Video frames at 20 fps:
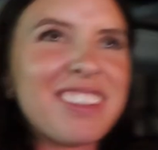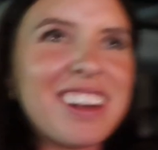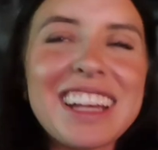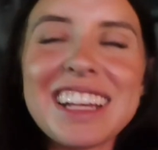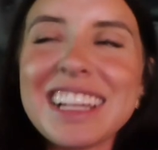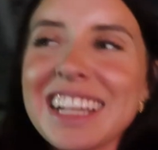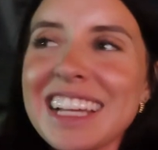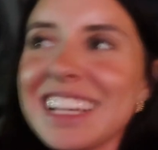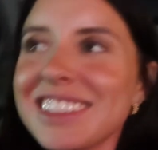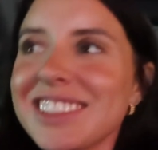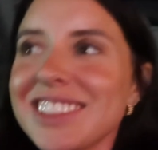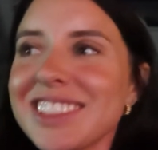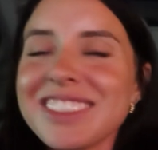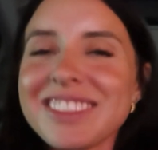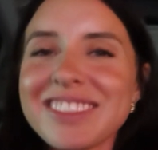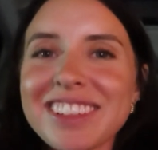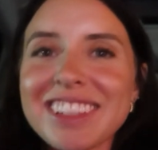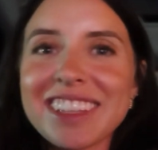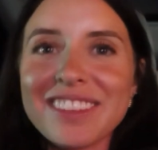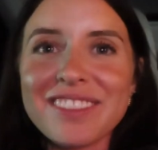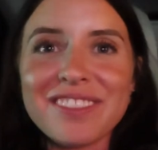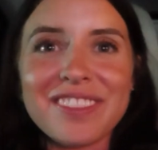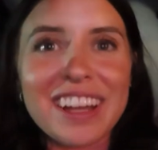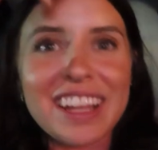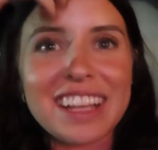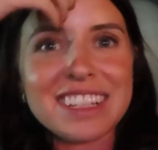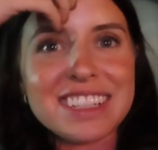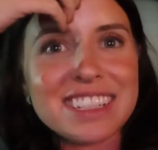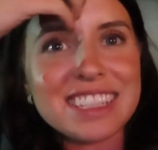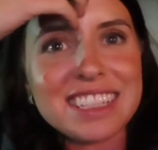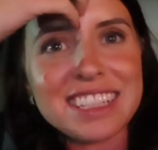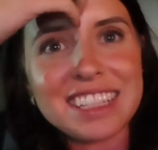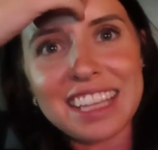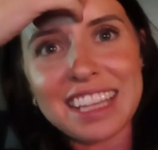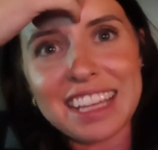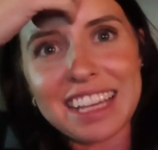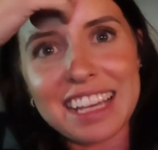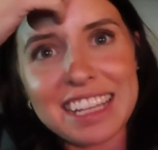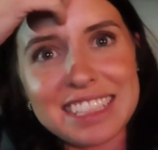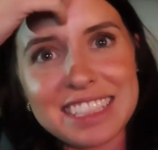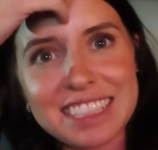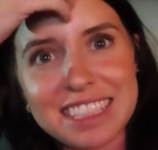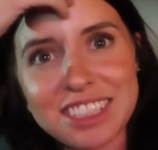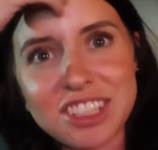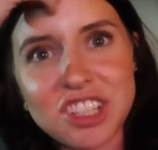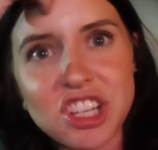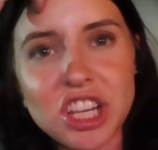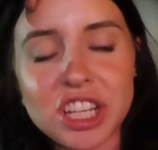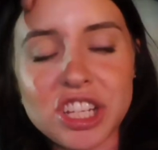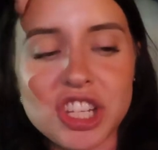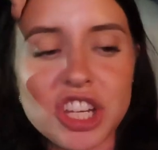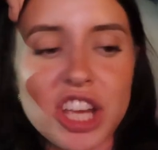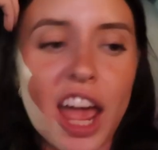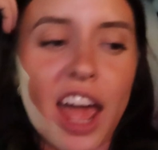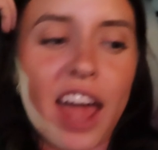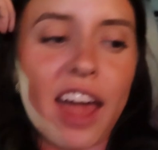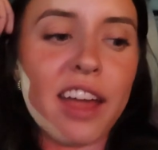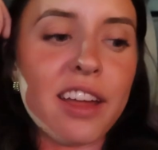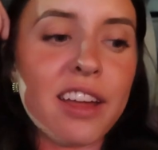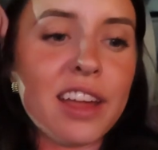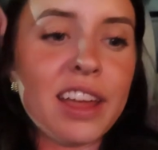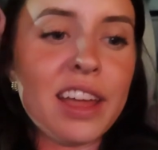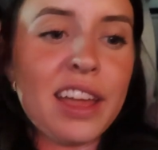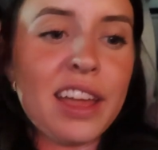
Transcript: but it was really fun just to get to chit chat.